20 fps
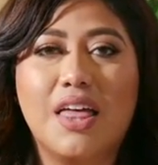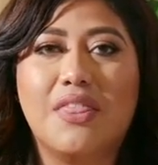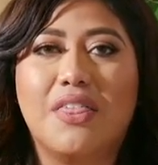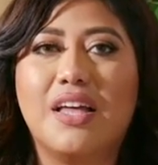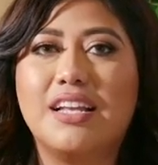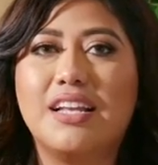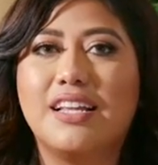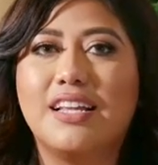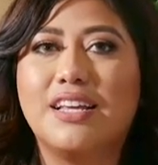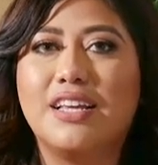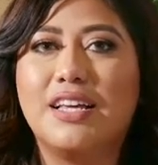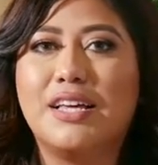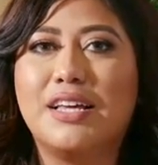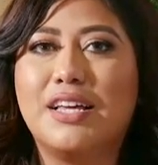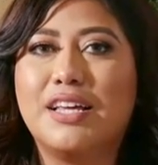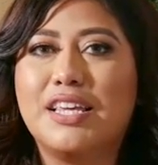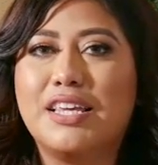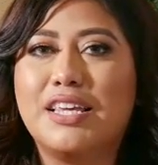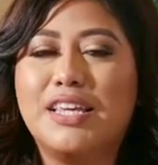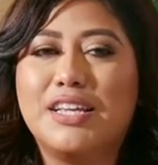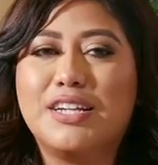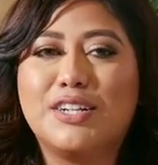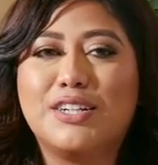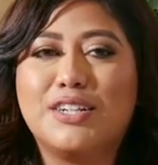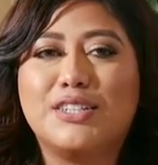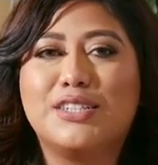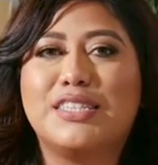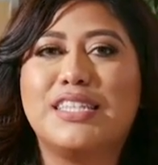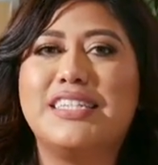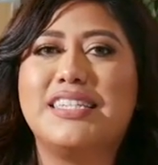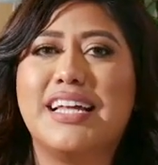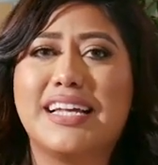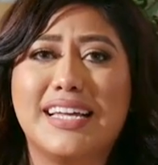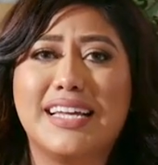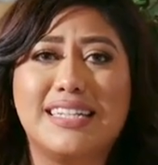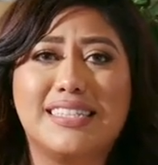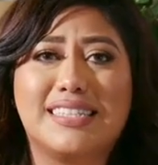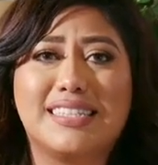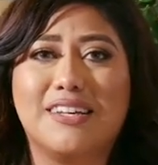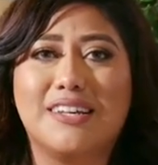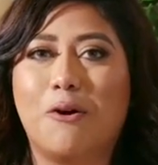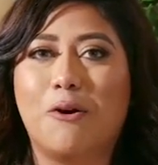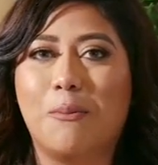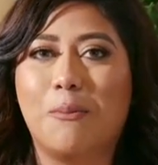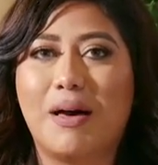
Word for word: then years and decades could